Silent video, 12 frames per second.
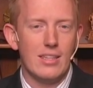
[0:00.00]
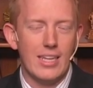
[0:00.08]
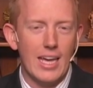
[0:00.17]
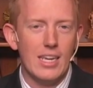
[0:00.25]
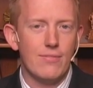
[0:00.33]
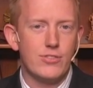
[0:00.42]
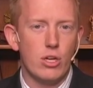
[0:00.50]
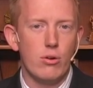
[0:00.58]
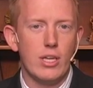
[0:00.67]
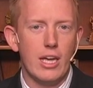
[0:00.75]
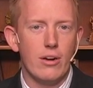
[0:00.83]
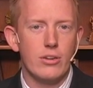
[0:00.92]
end of 2
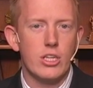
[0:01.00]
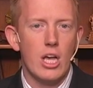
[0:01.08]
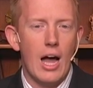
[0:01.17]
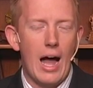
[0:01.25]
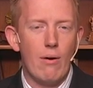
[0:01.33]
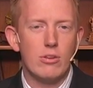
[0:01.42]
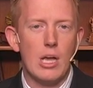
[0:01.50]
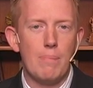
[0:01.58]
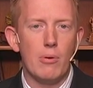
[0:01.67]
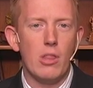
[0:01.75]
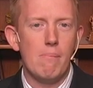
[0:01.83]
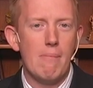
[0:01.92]
years, I was
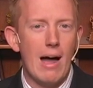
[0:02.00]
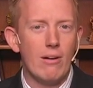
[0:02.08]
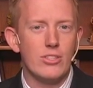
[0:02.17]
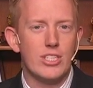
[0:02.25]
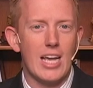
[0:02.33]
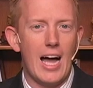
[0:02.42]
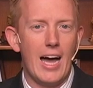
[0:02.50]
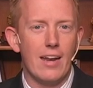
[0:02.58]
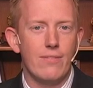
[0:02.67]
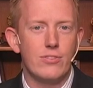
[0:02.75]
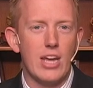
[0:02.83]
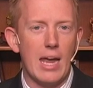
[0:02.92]
up on the mountainside
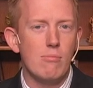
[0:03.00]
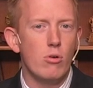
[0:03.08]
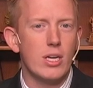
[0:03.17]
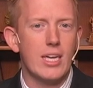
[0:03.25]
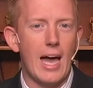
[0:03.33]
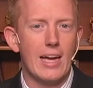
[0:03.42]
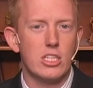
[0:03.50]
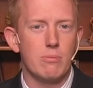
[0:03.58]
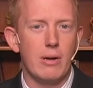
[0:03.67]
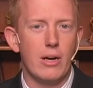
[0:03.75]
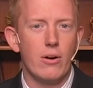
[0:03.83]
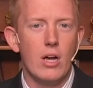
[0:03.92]
of Jammu and
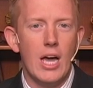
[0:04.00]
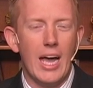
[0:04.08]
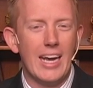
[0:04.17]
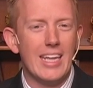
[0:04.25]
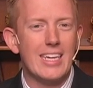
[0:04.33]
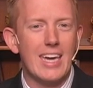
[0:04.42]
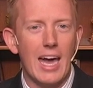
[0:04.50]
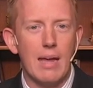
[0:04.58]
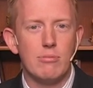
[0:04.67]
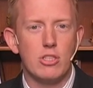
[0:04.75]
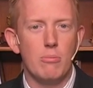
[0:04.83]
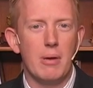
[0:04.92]
Kashmir, and he
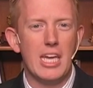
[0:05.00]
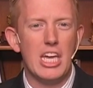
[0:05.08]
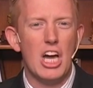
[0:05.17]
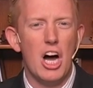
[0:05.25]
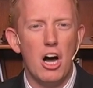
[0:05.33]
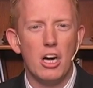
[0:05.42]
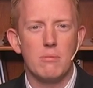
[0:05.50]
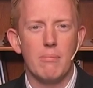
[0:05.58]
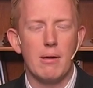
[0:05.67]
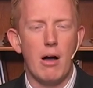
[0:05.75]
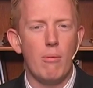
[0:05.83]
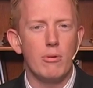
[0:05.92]
came to me. He hugged
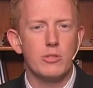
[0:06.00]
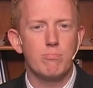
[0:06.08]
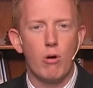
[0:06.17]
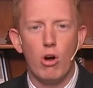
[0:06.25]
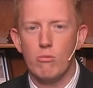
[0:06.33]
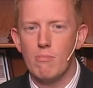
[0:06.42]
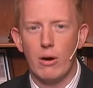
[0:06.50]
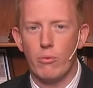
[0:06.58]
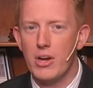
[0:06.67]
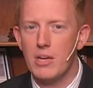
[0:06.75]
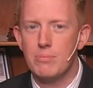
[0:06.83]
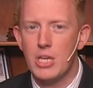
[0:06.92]
me, almost broke my
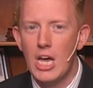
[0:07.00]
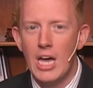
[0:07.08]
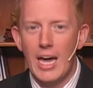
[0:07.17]
ribs.